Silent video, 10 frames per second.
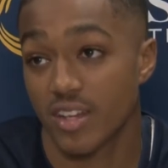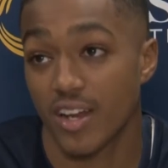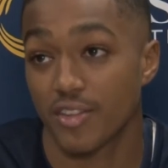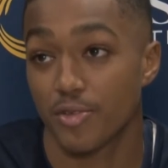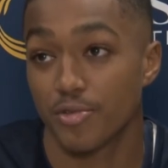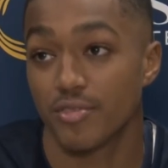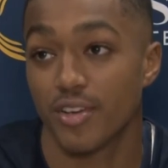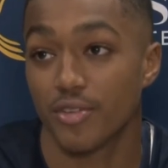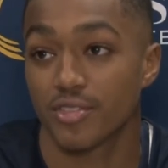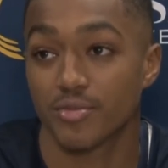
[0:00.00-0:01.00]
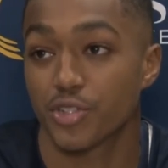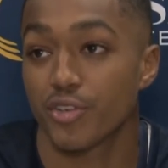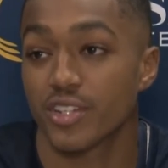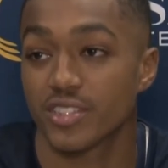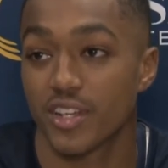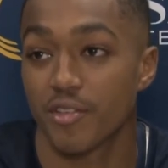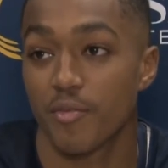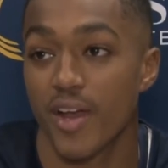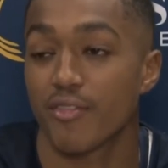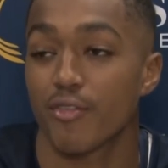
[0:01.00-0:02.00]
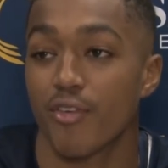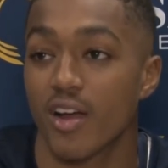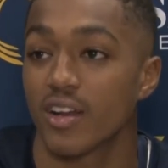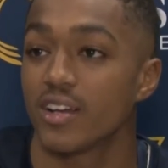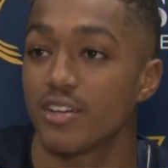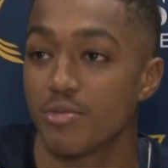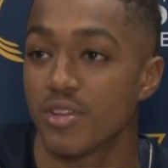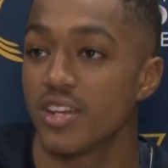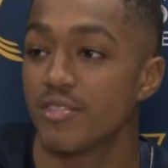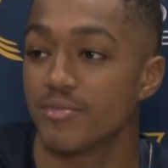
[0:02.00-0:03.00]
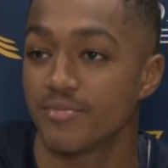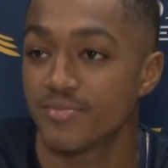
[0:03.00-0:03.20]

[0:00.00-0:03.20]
gotta do, you know, some tricks to get him back for Friday because we need him.